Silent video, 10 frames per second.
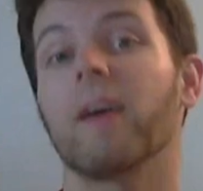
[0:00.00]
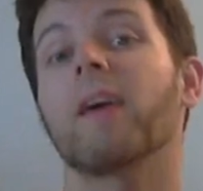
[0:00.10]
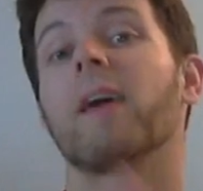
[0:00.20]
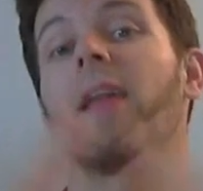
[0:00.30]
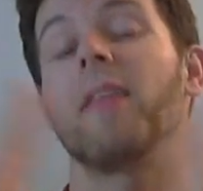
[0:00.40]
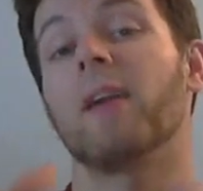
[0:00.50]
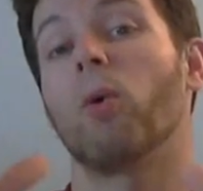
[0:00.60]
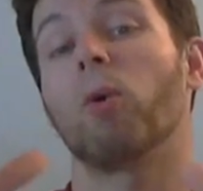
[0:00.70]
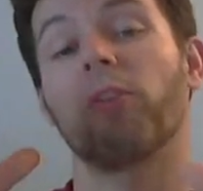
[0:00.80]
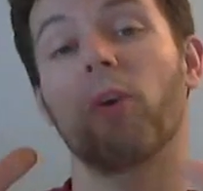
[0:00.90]
And then
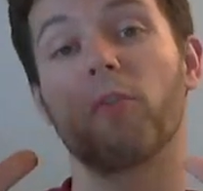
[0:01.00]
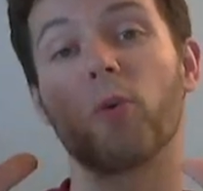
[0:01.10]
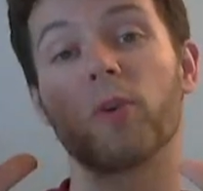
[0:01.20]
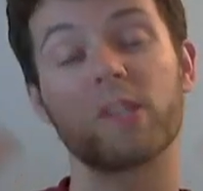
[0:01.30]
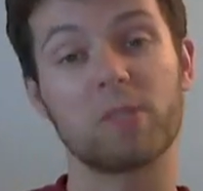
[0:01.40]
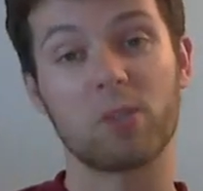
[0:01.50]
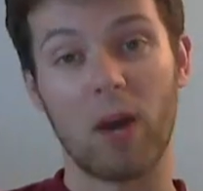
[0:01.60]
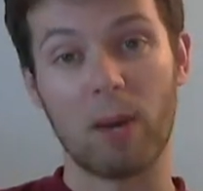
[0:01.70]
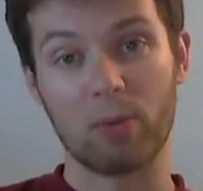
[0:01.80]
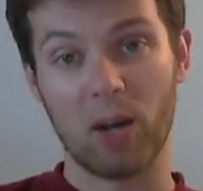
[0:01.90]
also, of course,
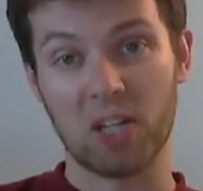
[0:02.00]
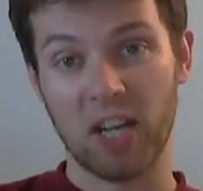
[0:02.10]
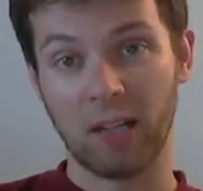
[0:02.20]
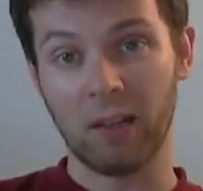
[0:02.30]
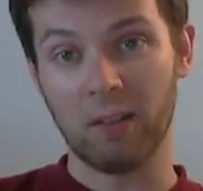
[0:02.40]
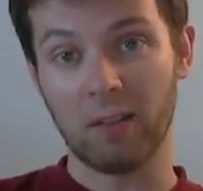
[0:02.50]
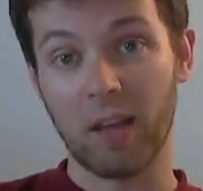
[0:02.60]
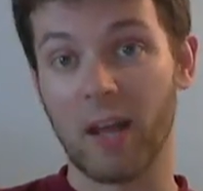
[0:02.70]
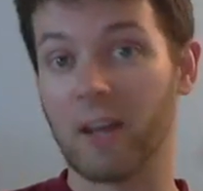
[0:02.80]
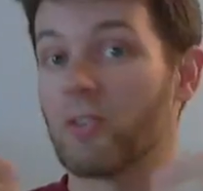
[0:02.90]
subscribe to our channel
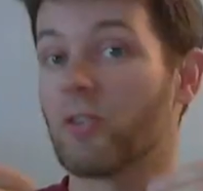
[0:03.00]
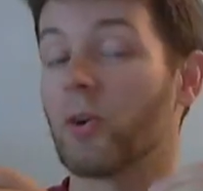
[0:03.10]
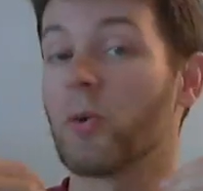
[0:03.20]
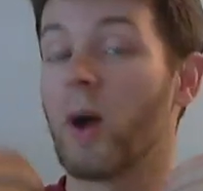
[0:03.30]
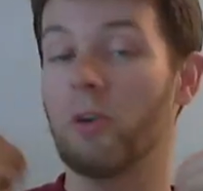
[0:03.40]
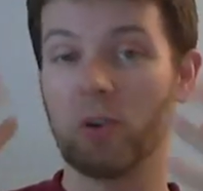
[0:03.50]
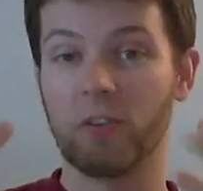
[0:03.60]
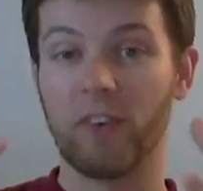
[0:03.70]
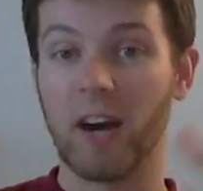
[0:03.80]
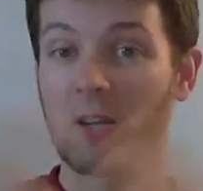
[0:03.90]
so you are
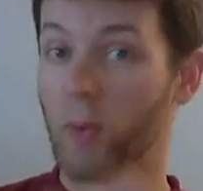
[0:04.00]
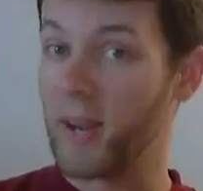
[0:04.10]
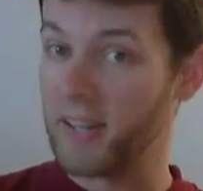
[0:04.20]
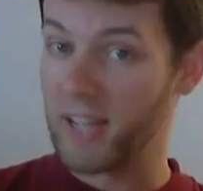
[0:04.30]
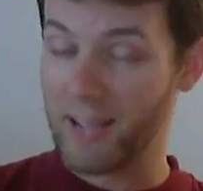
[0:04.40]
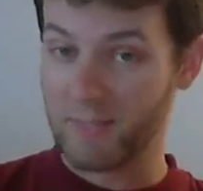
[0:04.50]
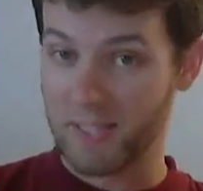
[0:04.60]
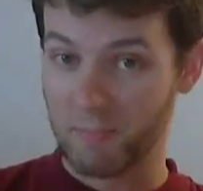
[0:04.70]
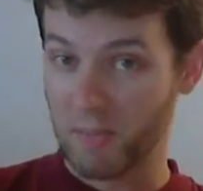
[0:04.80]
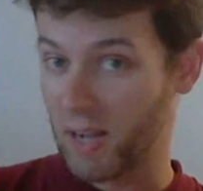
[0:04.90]
notified when the
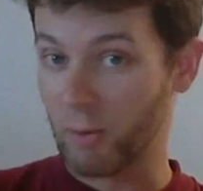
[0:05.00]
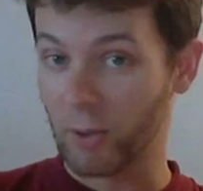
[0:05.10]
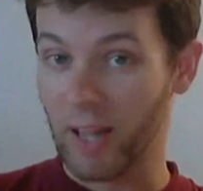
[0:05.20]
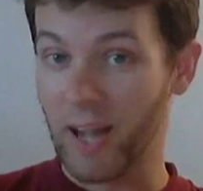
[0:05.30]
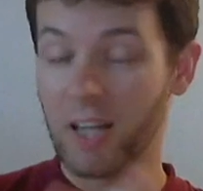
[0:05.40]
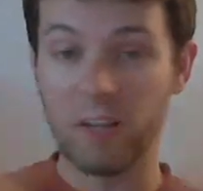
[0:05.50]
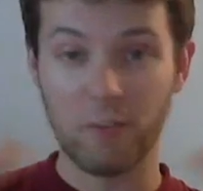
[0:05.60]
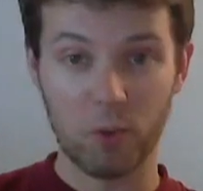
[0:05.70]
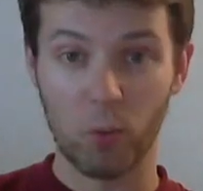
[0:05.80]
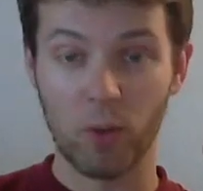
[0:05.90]
games become online,
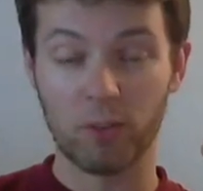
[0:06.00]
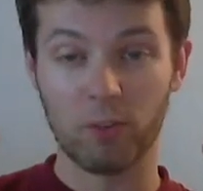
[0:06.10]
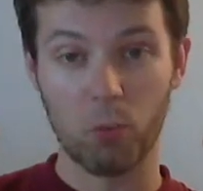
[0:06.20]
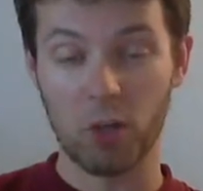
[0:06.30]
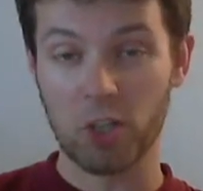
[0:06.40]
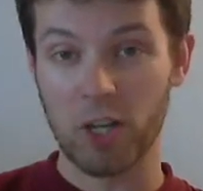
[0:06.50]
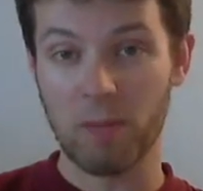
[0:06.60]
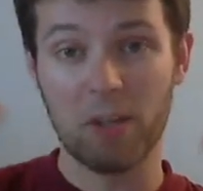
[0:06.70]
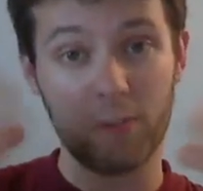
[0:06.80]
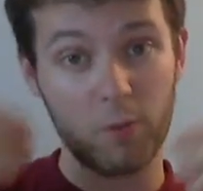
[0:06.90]
if you want to watch
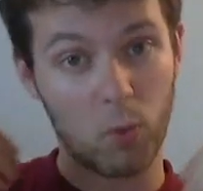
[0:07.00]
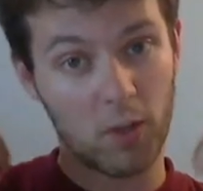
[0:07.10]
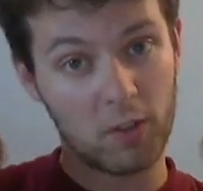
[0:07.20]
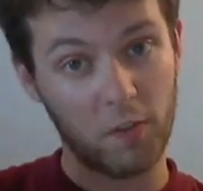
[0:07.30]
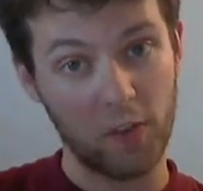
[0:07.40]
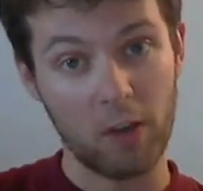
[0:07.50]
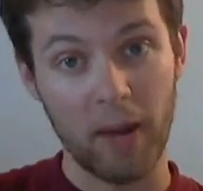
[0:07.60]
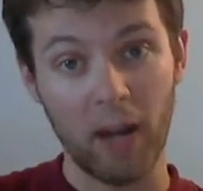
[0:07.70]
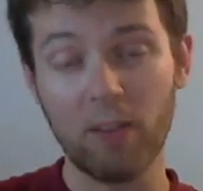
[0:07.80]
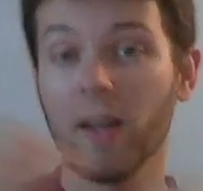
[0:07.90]
them and if you want to figure them
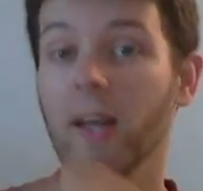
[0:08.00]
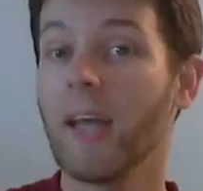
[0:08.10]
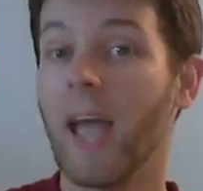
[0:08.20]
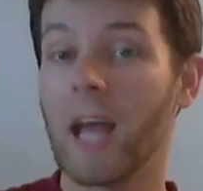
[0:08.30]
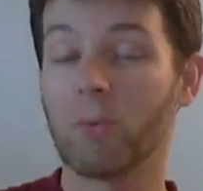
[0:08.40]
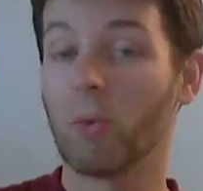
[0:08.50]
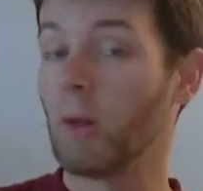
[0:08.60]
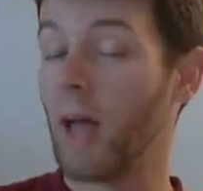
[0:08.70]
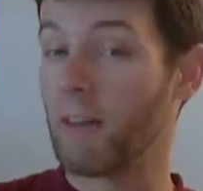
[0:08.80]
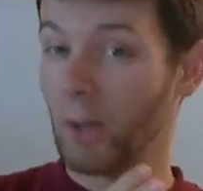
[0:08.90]
out. And we'll
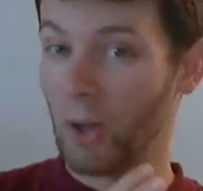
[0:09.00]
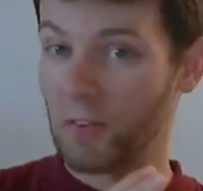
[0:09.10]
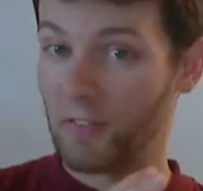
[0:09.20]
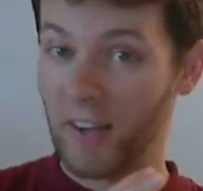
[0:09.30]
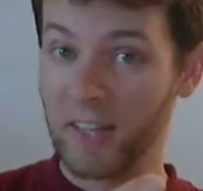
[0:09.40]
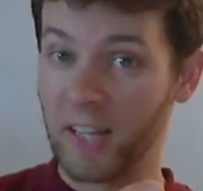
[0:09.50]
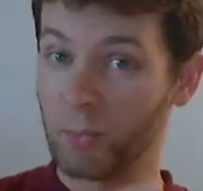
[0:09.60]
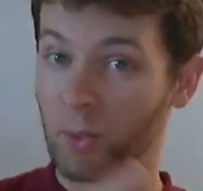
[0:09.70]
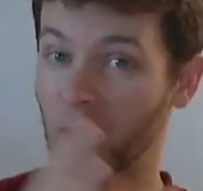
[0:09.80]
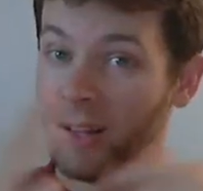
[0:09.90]
have a lot of fun, and
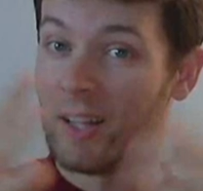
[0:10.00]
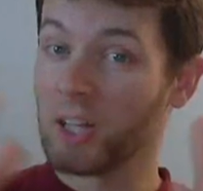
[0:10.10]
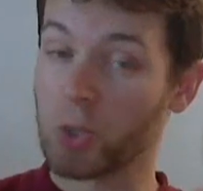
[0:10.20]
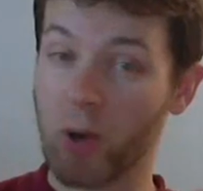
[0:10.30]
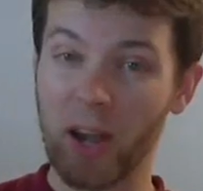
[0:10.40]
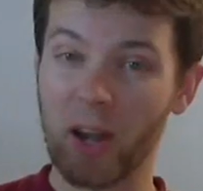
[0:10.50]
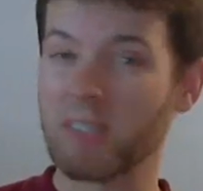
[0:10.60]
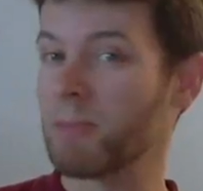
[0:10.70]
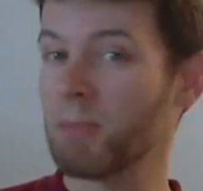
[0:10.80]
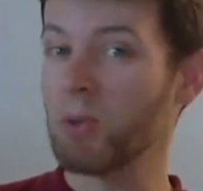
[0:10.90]
we'll try out
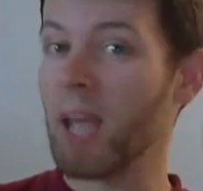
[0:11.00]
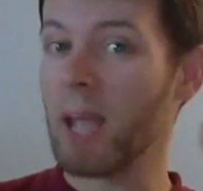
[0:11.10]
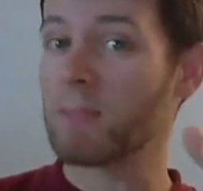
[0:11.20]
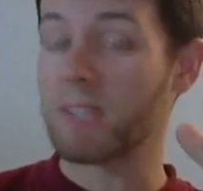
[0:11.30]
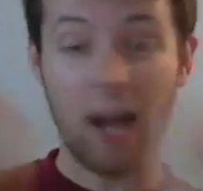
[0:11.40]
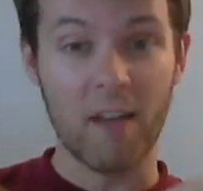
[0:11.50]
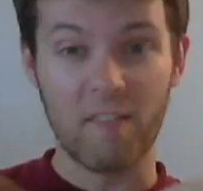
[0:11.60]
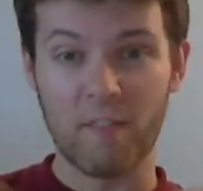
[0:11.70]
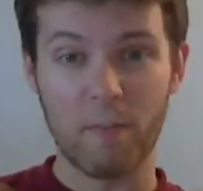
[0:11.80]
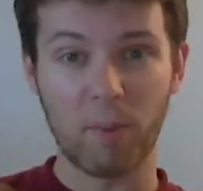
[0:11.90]
some new games that I have
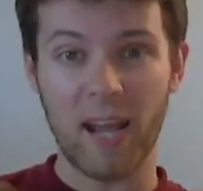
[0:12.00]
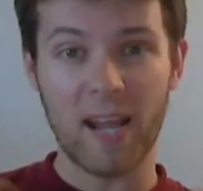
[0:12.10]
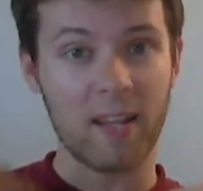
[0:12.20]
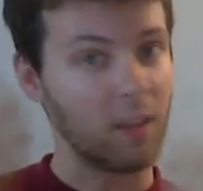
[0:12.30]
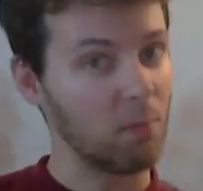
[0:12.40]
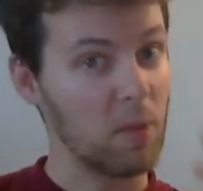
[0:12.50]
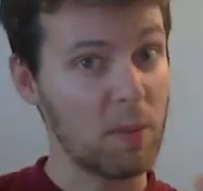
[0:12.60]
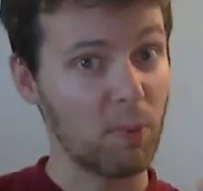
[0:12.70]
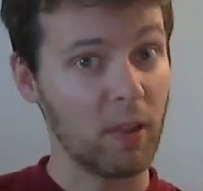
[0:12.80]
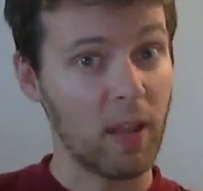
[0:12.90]
never played and the
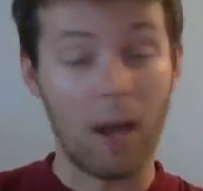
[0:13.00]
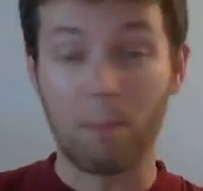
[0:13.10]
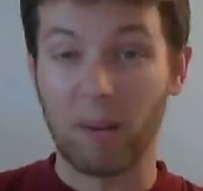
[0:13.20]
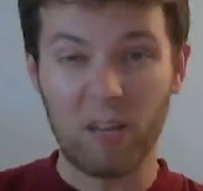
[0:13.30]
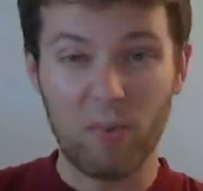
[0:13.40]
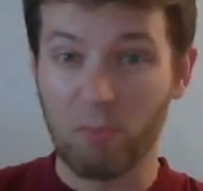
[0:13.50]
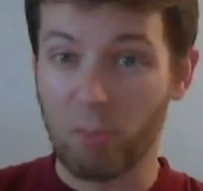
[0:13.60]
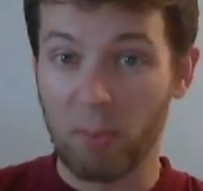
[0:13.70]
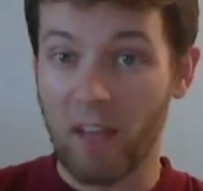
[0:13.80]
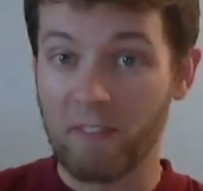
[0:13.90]
people that I play with
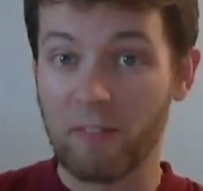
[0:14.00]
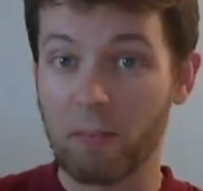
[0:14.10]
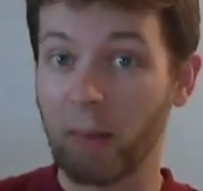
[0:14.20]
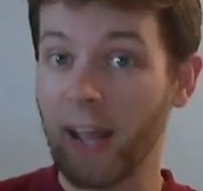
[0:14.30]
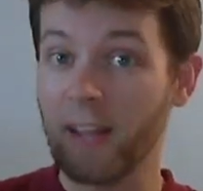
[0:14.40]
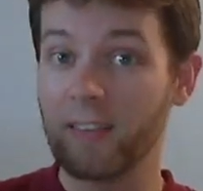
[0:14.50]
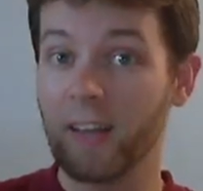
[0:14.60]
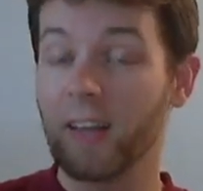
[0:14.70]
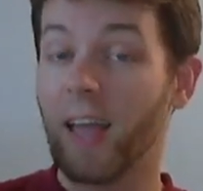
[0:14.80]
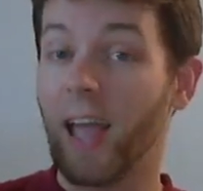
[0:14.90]
probably have never played.
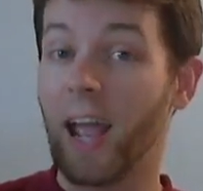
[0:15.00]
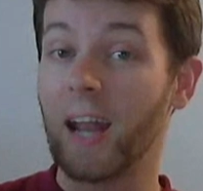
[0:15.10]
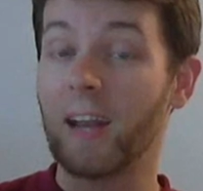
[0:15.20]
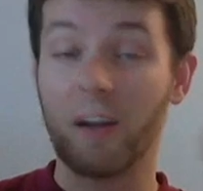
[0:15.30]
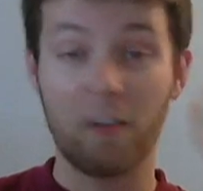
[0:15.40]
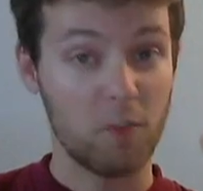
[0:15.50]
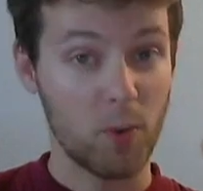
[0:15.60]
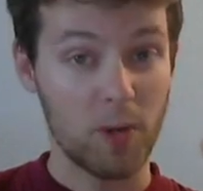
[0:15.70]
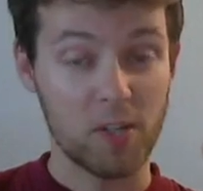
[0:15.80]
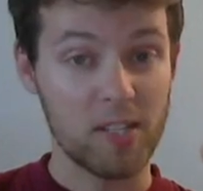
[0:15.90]
And if you're
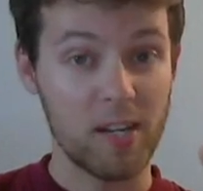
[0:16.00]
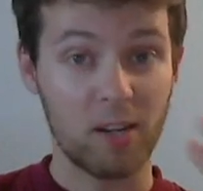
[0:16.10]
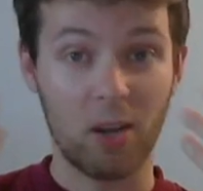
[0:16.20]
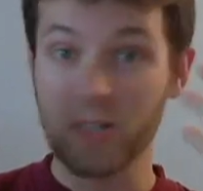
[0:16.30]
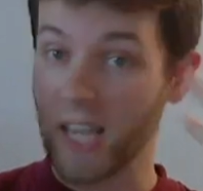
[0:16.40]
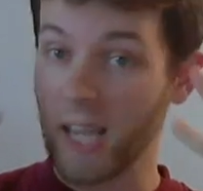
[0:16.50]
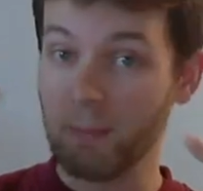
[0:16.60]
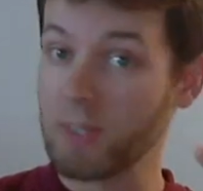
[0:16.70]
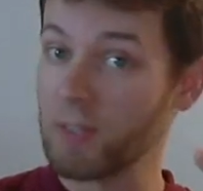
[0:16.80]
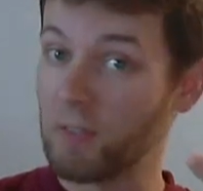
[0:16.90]
interested in those
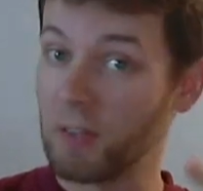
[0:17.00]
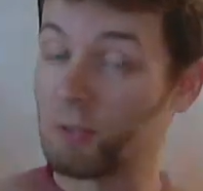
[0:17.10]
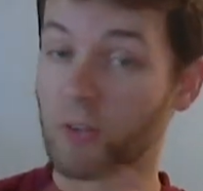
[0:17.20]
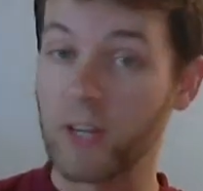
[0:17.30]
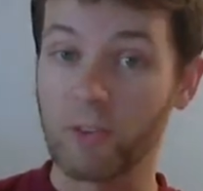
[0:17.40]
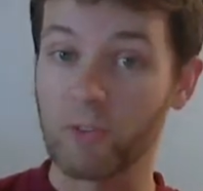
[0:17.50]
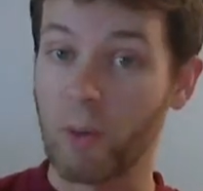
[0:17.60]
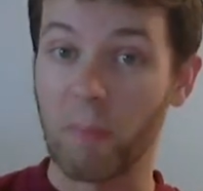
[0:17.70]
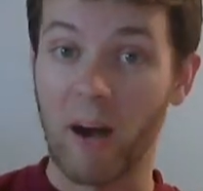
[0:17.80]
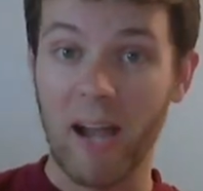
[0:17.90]
games, feel free to
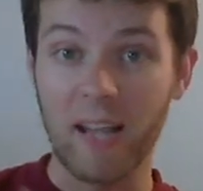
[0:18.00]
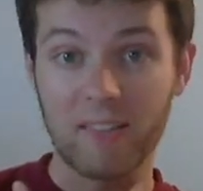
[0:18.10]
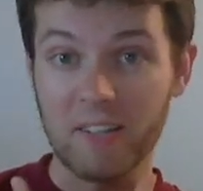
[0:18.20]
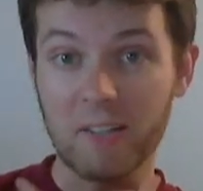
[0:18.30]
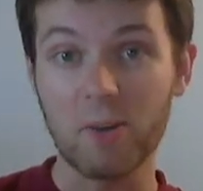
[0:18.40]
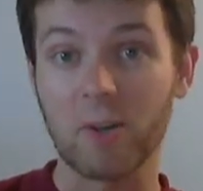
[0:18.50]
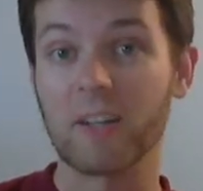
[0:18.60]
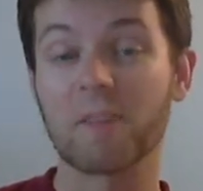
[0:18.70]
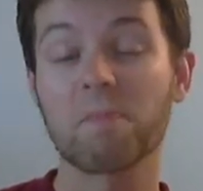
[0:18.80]
drop by and take a look.